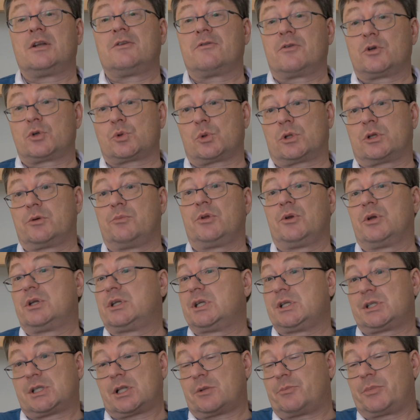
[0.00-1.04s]
individual
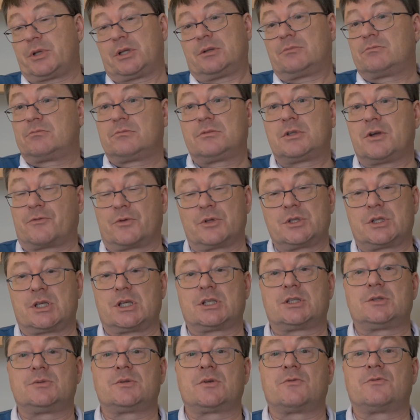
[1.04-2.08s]
communities, there'll be different
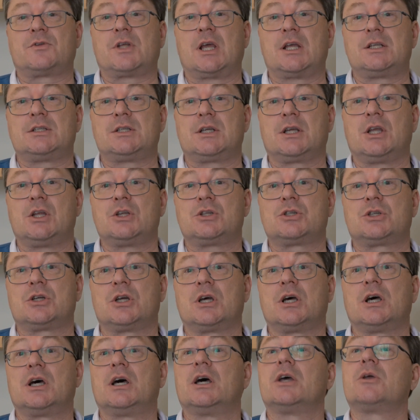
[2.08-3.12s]
systems of dating each
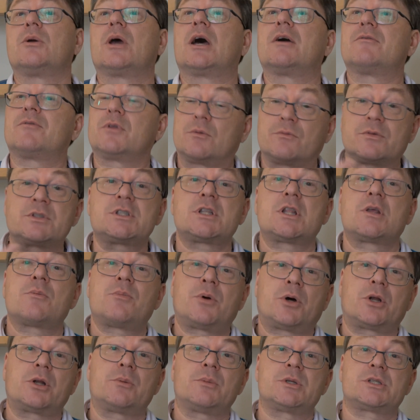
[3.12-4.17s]
year. You have obviously
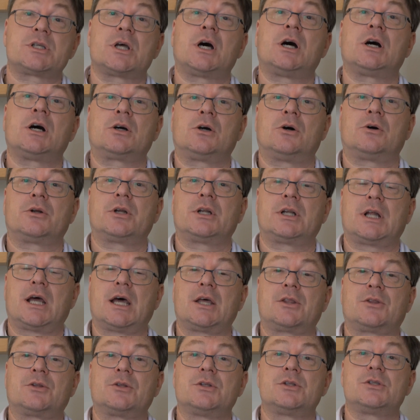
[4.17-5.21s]
the eponymous Archon at
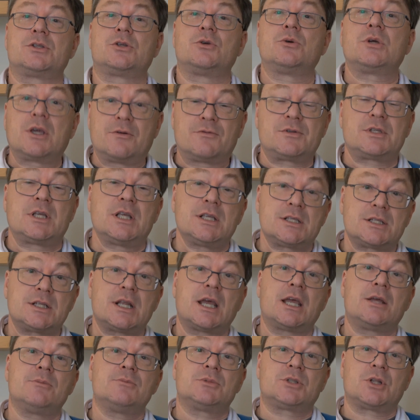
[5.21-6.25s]
Athens, who gives his
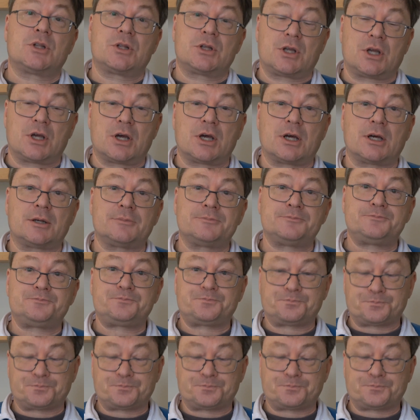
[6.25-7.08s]
name to the year.